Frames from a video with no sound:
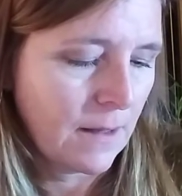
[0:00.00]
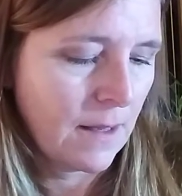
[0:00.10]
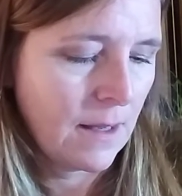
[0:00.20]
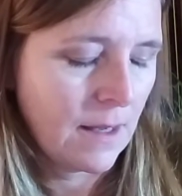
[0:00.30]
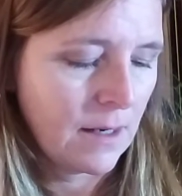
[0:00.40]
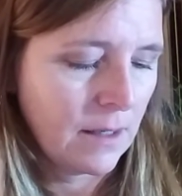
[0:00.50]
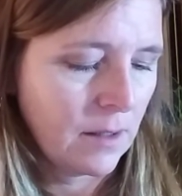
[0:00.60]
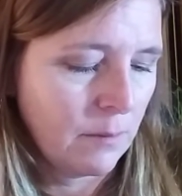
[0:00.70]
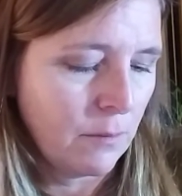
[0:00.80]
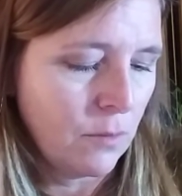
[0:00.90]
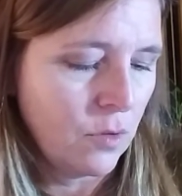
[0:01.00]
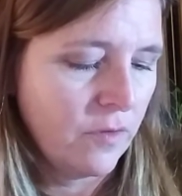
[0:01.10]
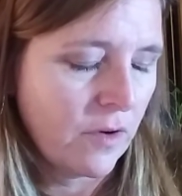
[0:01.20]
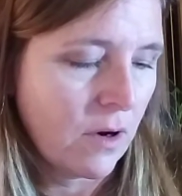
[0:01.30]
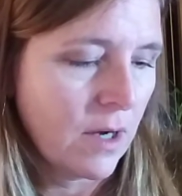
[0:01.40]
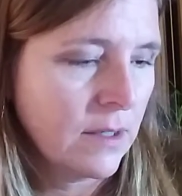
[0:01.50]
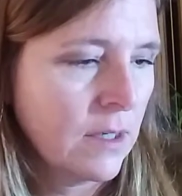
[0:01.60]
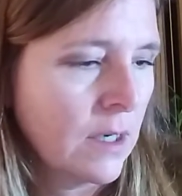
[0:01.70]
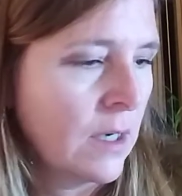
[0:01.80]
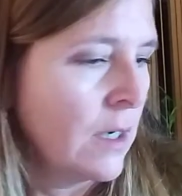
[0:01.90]
and i'm going to move on
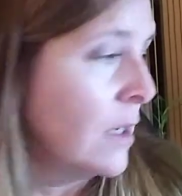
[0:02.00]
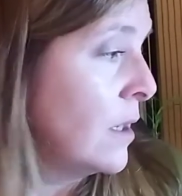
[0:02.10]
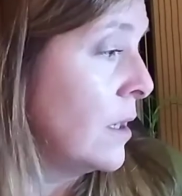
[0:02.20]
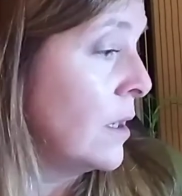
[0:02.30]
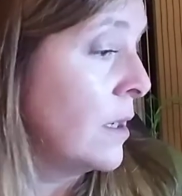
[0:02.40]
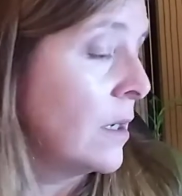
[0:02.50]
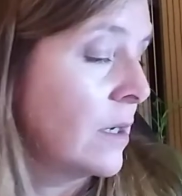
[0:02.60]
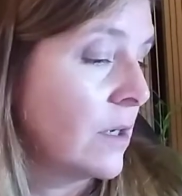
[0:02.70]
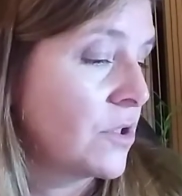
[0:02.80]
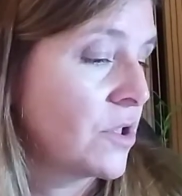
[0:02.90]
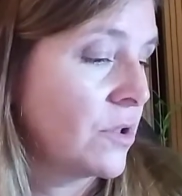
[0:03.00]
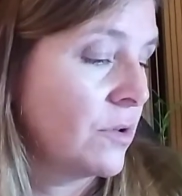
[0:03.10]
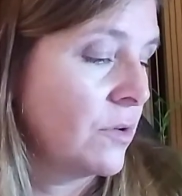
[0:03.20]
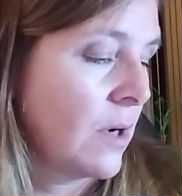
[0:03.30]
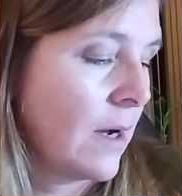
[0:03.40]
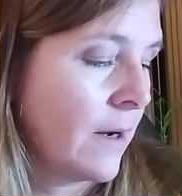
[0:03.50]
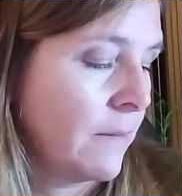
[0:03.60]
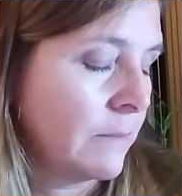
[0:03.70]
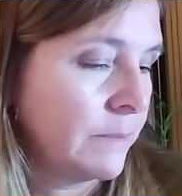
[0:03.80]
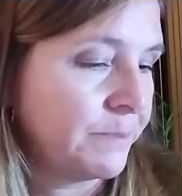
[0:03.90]
to
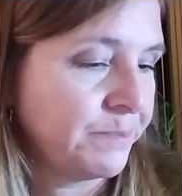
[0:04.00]
um,